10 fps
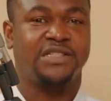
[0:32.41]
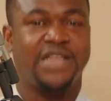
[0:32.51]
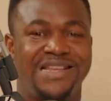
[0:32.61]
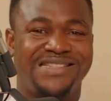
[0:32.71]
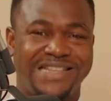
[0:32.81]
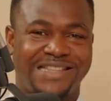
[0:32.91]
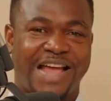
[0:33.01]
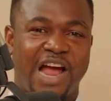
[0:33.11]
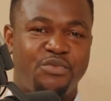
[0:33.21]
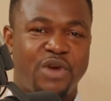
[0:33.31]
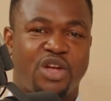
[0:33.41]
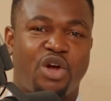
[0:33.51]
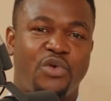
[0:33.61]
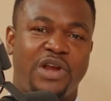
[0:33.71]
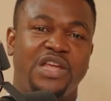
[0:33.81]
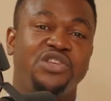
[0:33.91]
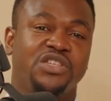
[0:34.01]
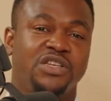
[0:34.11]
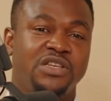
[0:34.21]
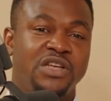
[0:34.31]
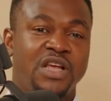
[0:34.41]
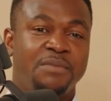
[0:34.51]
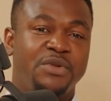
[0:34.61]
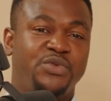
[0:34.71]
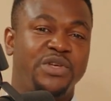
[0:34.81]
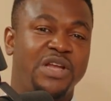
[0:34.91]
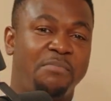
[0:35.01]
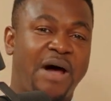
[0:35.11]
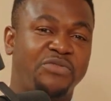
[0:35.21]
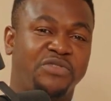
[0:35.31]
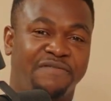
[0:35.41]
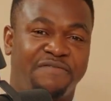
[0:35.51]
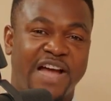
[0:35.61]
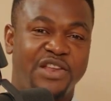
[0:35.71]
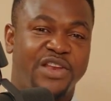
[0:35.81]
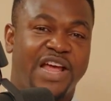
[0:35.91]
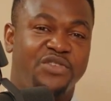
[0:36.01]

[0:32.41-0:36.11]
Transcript: there is a direct correlation between the amount of value that you